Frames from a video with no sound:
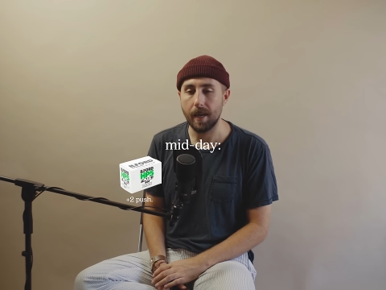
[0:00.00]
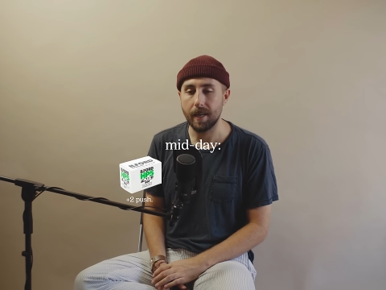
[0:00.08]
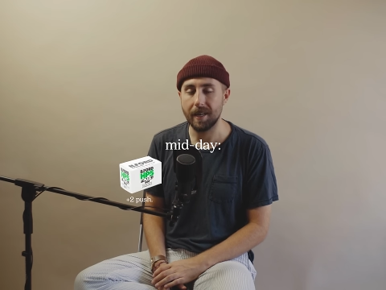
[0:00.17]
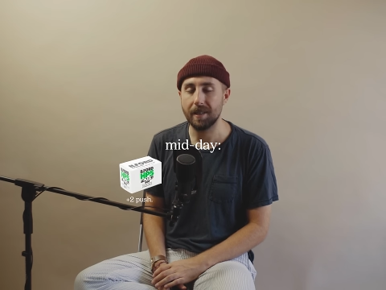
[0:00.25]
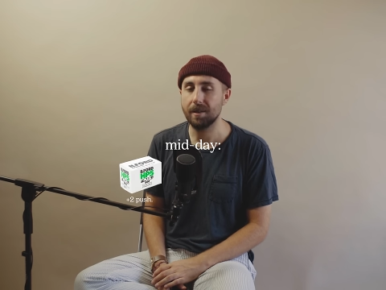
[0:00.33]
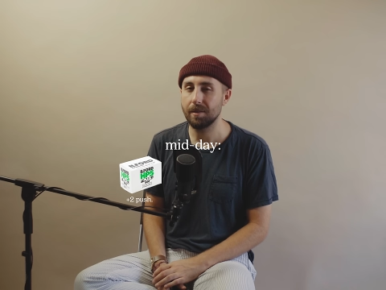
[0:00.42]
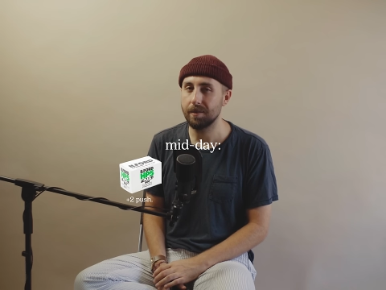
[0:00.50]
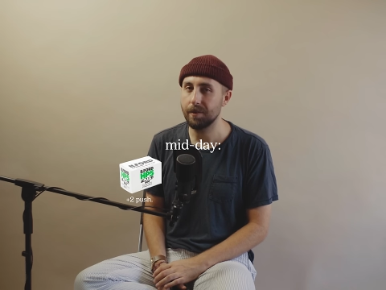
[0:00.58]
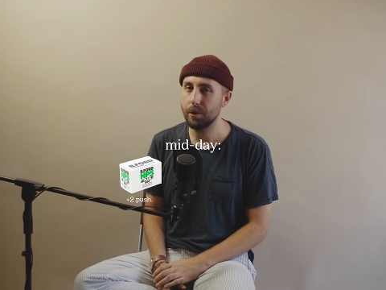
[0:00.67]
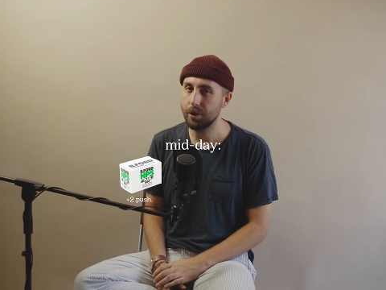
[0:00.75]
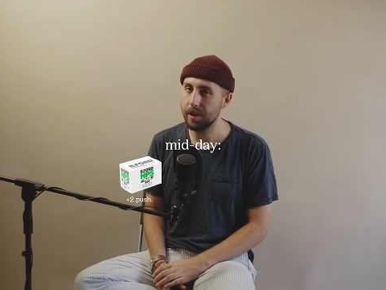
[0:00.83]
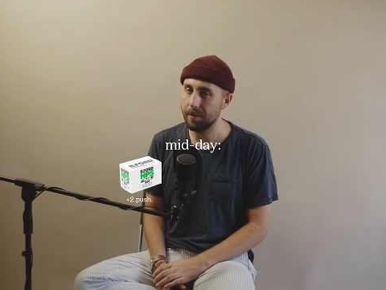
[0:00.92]
a nice
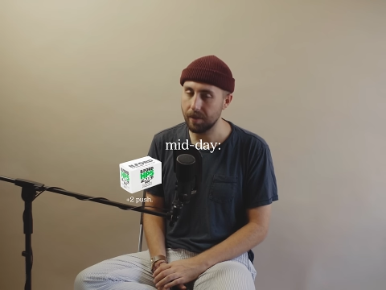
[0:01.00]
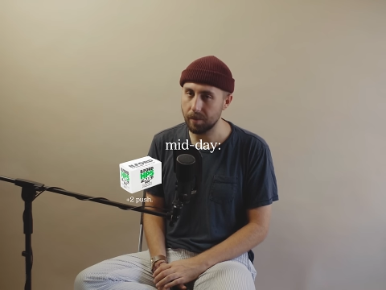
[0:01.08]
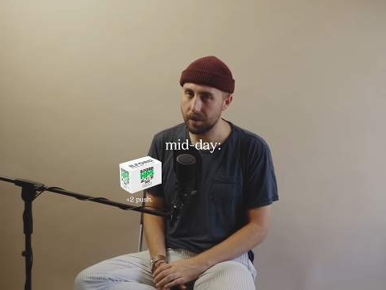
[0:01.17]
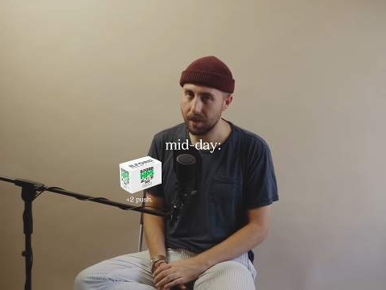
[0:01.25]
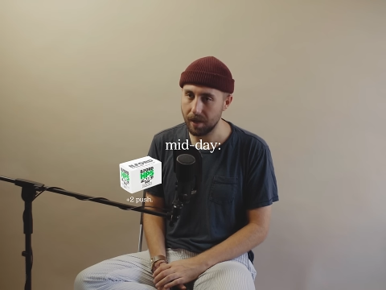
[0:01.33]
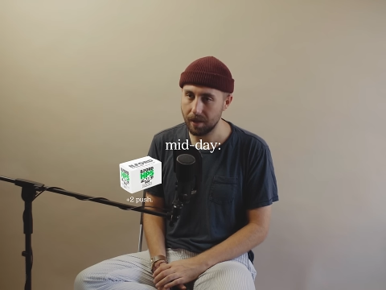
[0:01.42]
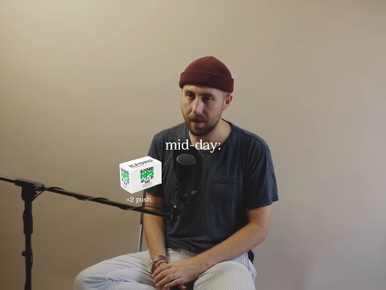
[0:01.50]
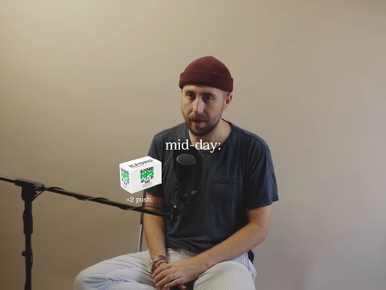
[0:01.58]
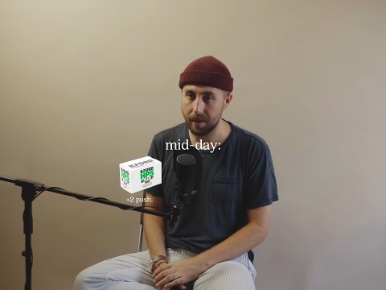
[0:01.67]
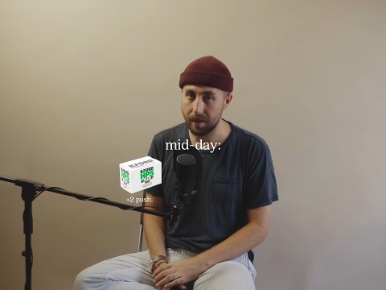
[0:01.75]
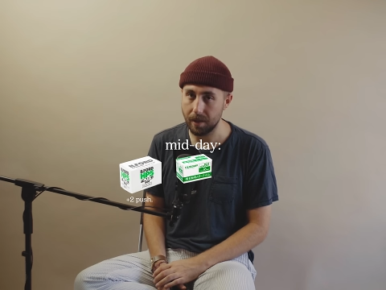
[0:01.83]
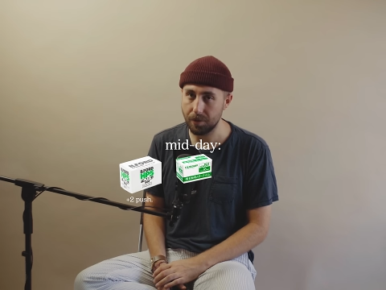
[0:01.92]
Fuji film stock
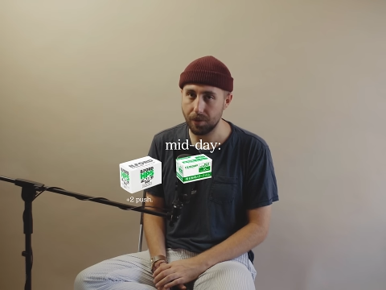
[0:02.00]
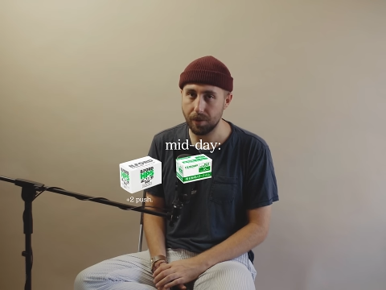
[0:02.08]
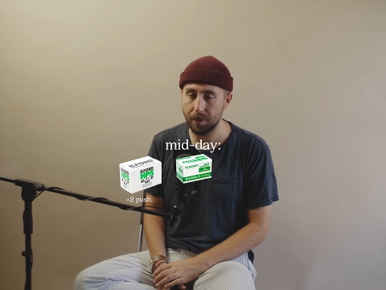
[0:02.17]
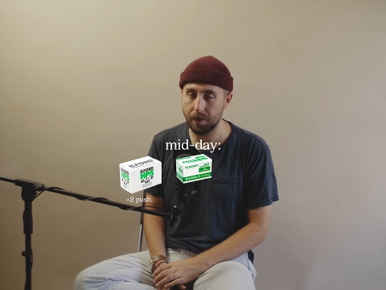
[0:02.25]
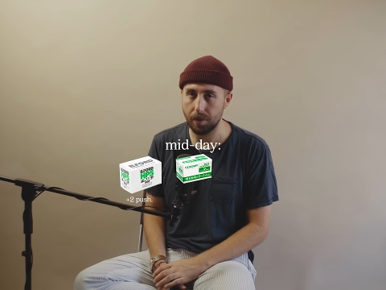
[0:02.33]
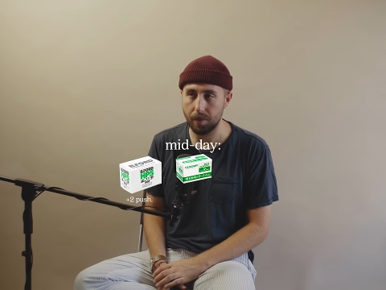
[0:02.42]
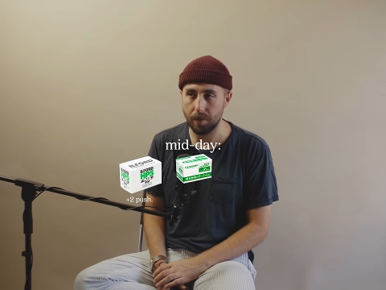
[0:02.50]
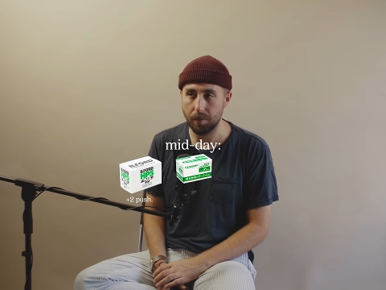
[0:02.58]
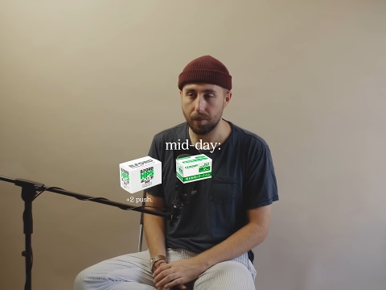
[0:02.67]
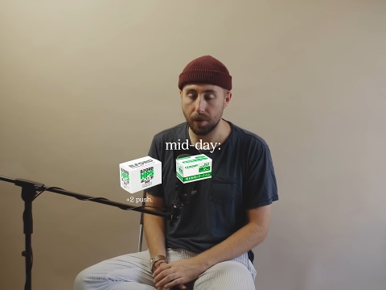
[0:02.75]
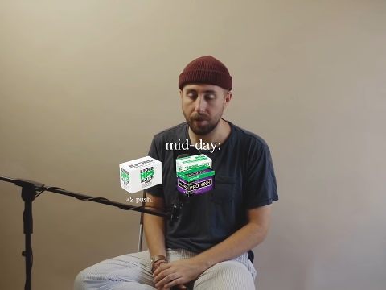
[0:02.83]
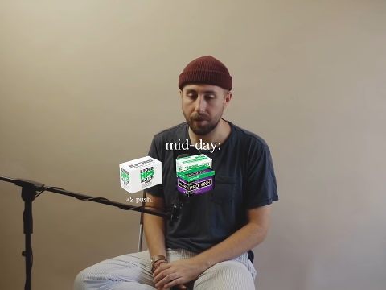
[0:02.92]
like Industrial or
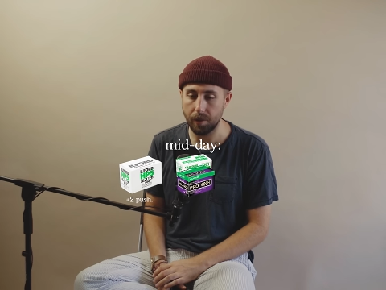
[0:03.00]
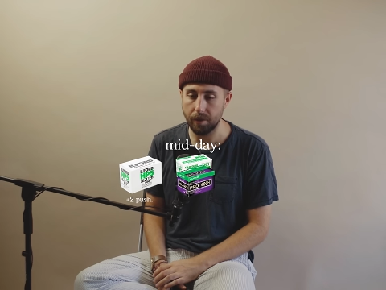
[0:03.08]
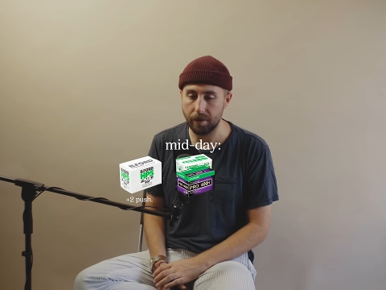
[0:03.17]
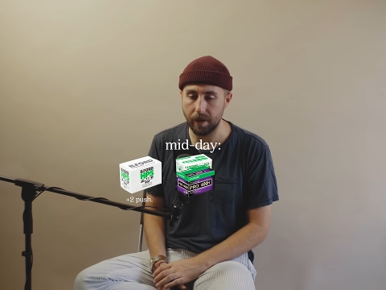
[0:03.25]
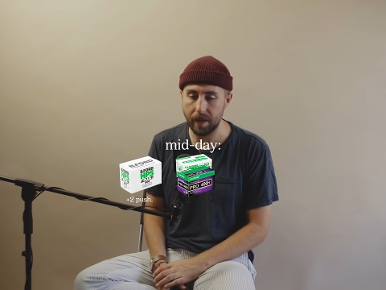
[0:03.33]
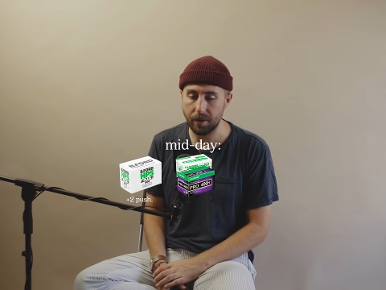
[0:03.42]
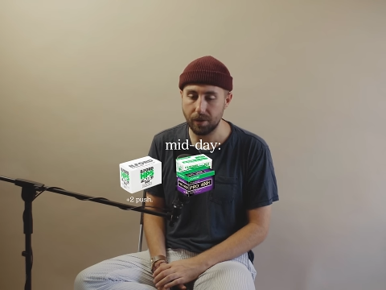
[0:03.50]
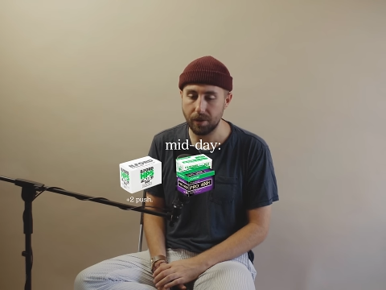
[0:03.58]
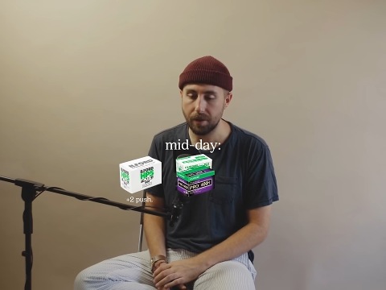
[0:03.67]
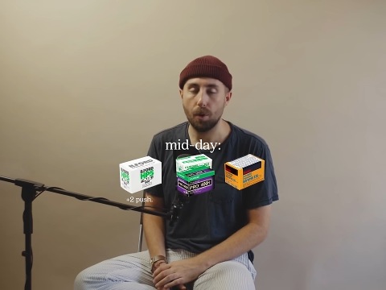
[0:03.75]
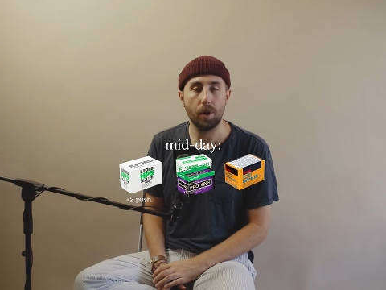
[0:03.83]
Pro four hundred H,